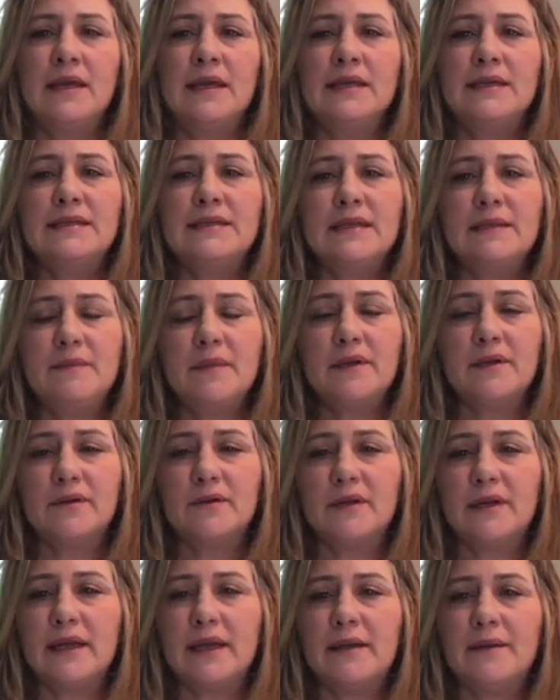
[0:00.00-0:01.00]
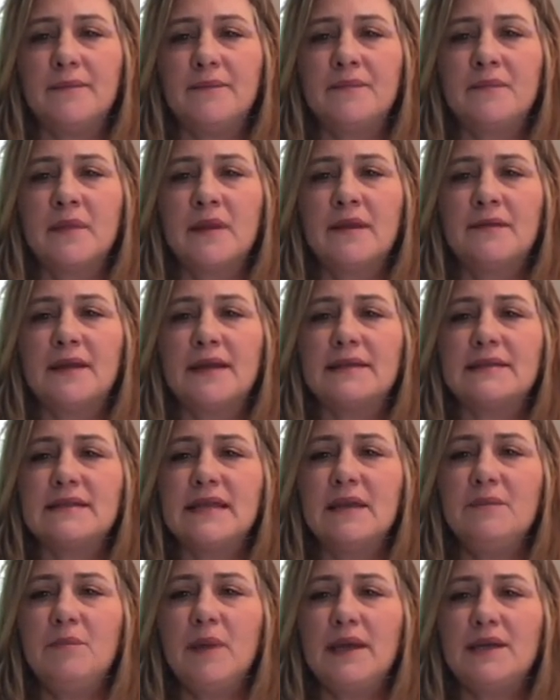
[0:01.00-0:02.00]
Similarly, that
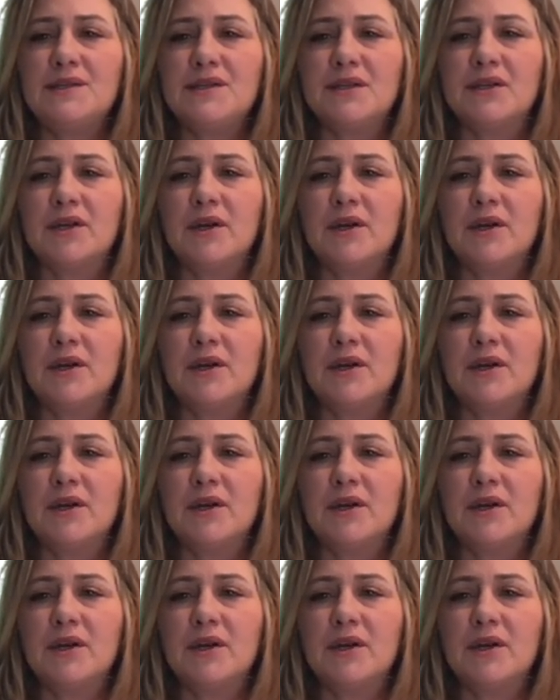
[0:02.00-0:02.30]
same patient